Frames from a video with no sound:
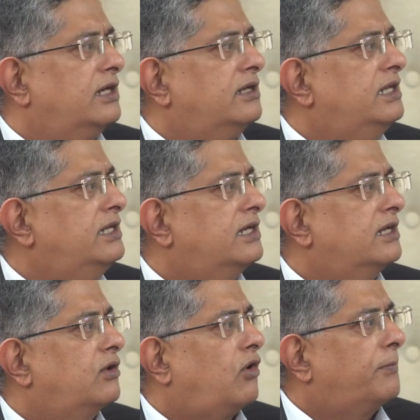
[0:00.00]
he
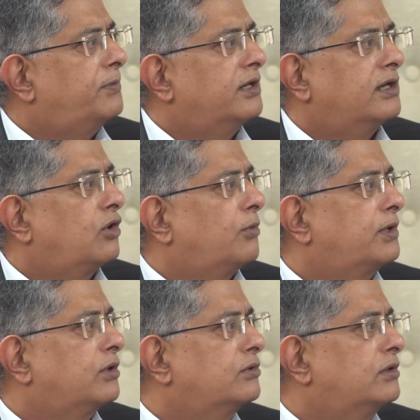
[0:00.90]
can opt in and
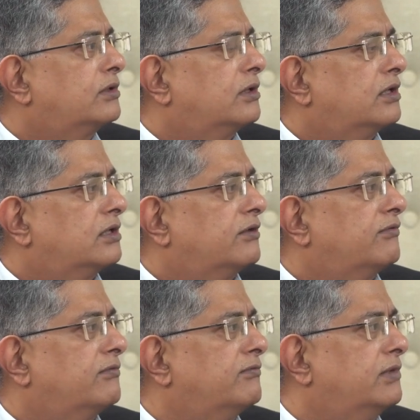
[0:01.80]
opt out.
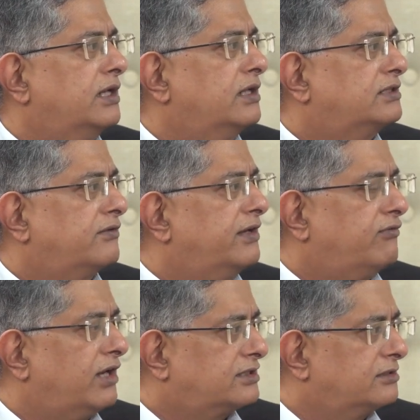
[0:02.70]
It's a very
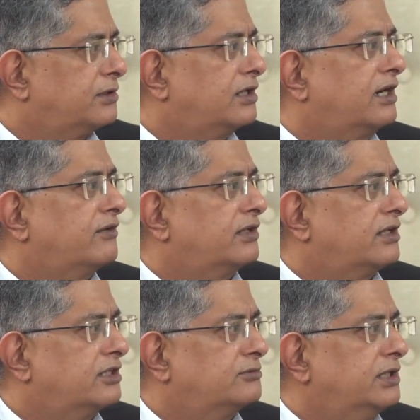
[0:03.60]
flexible kind of an
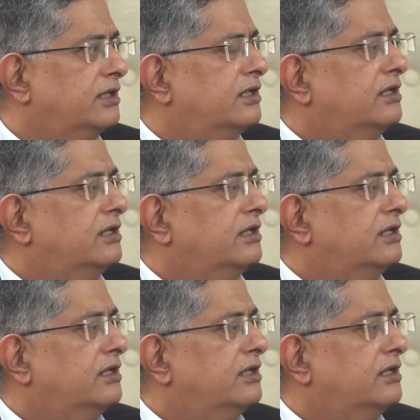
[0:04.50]
arrangement.